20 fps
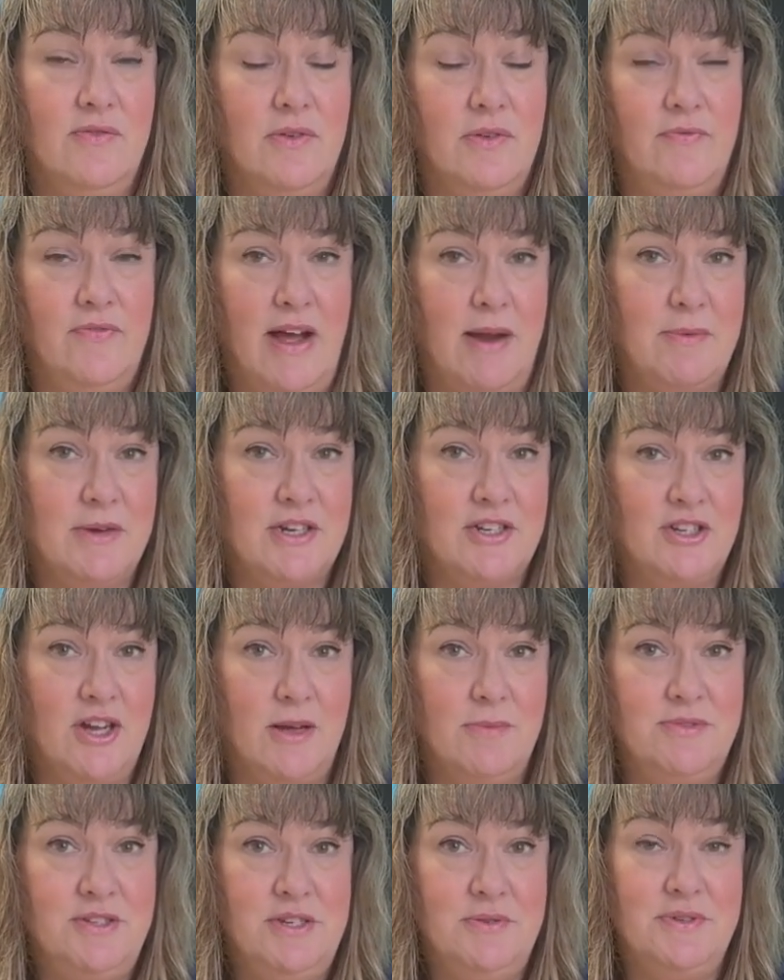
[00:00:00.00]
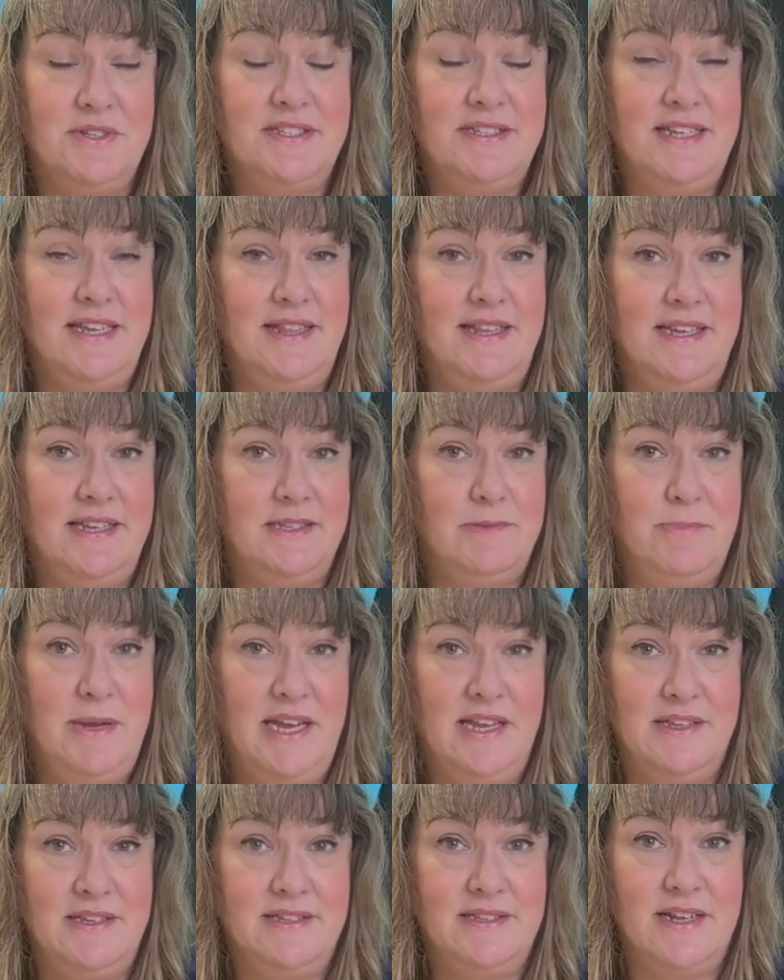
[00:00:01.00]
fabric shops, you will see these
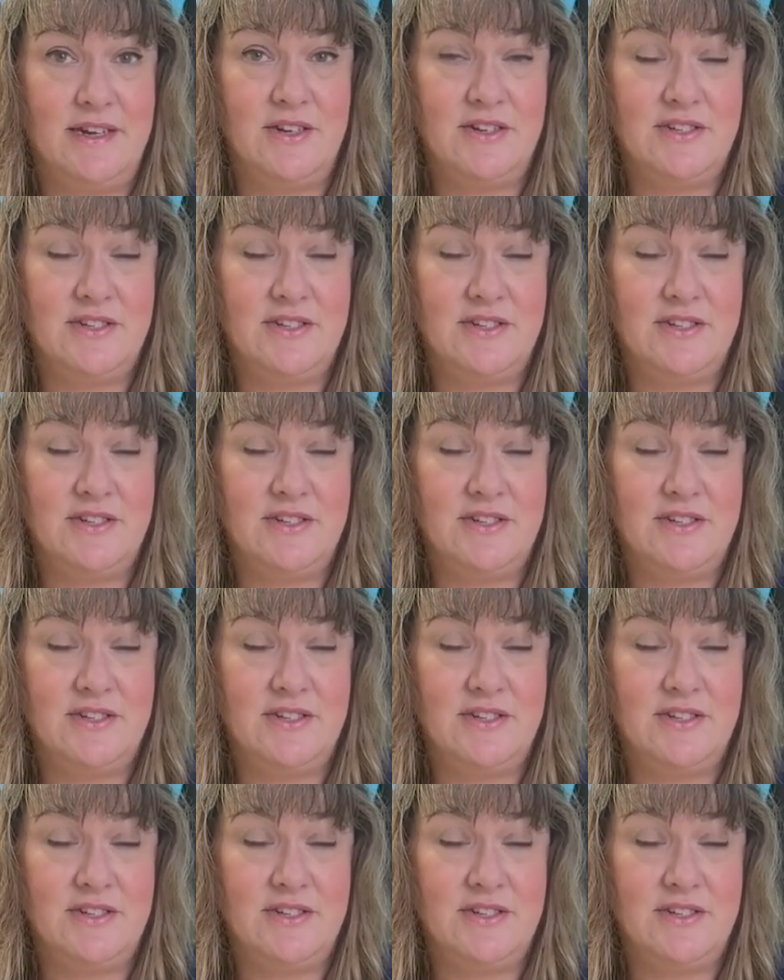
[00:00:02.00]
pins that are